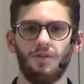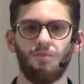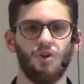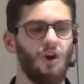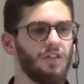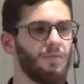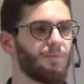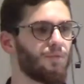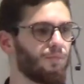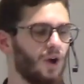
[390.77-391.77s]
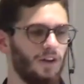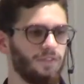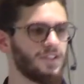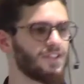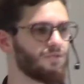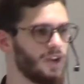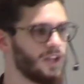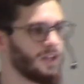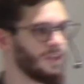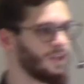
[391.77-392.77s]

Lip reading: We call them prophets, right?